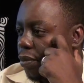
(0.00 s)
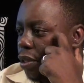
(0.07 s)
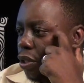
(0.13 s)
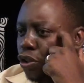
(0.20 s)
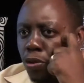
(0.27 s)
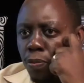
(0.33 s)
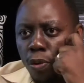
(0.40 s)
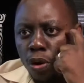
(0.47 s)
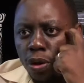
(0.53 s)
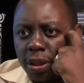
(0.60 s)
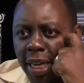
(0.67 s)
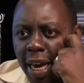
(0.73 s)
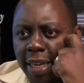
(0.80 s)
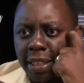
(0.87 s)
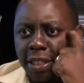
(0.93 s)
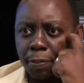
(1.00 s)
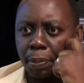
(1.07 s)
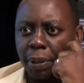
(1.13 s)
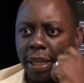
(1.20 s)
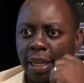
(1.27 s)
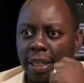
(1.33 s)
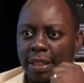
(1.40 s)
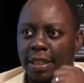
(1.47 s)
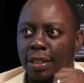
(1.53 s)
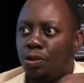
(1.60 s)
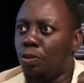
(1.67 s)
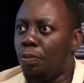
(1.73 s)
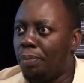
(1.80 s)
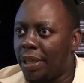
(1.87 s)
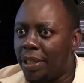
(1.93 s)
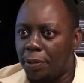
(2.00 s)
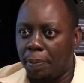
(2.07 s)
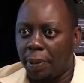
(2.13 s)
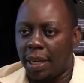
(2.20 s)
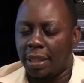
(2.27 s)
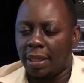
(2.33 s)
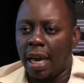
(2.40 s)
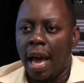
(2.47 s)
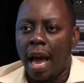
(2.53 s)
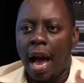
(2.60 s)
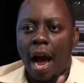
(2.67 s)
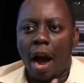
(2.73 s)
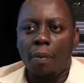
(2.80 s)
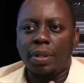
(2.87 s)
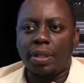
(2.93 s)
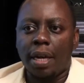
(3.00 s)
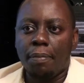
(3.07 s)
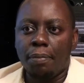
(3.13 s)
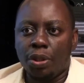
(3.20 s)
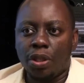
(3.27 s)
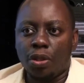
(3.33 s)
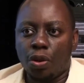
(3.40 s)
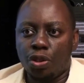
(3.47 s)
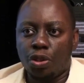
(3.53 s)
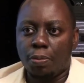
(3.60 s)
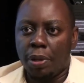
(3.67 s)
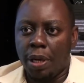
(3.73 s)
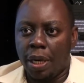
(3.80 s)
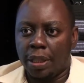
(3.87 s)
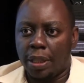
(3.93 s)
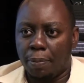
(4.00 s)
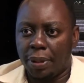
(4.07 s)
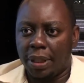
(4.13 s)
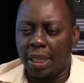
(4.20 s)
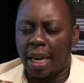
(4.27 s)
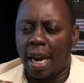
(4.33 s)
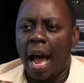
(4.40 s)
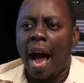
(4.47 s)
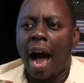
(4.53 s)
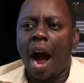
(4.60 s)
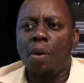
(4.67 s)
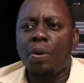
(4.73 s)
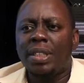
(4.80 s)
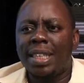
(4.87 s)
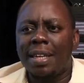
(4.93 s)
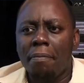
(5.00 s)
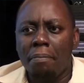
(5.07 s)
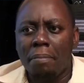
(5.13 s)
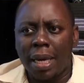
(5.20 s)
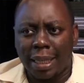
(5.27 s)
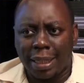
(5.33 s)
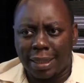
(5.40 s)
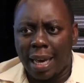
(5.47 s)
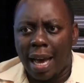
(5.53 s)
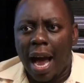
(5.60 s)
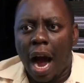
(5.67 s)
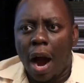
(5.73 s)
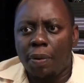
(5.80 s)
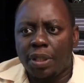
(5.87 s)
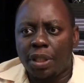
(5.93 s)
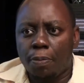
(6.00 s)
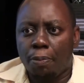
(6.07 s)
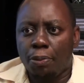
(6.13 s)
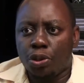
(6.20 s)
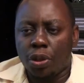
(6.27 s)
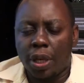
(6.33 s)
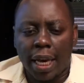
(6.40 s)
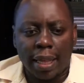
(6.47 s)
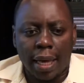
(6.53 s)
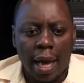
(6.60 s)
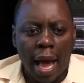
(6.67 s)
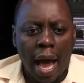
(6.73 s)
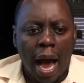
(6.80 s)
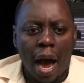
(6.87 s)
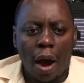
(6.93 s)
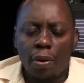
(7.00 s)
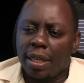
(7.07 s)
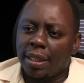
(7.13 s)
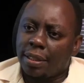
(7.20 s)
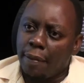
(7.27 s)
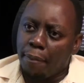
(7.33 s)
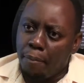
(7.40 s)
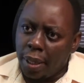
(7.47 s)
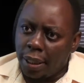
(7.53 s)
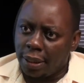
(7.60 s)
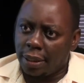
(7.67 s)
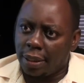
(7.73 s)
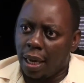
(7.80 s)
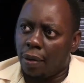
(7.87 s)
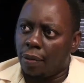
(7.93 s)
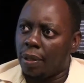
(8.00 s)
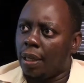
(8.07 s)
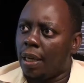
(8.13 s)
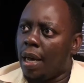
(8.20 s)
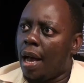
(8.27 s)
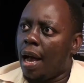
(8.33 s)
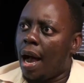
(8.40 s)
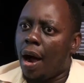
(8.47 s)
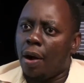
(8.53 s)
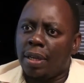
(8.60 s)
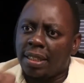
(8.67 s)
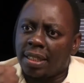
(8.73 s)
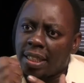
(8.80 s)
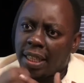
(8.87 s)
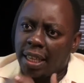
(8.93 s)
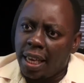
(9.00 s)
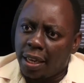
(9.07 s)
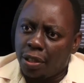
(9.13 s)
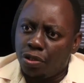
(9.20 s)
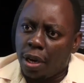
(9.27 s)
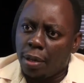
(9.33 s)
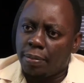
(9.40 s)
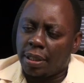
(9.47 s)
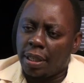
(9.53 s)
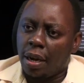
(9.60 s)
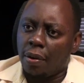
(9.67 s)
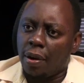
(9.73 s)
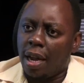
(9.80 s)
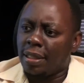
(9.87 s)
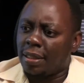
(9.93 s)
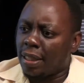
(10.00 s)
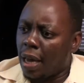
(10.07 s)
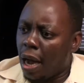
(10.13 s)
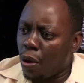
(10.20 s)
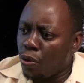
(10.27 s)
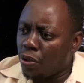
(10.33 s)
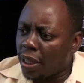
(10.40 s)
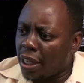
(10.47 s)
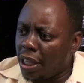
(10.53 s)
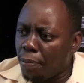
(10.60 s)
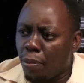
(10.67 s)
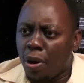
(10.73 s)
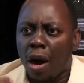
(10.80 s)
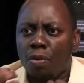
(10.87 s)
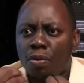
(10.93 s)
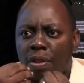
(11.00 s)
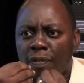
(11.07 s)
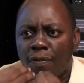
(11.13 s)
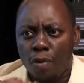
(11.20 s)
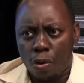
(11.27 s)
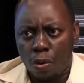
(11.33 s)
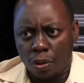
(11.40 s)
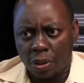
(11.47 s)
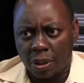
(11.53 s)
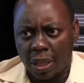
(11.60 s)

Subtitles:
small tiny speakers, into big speakers. How is that music going to be interpreted? How is it mixed? How is it put together? How does the bass sound? How does the kick drum sound? How do the keyboard, how do the vocals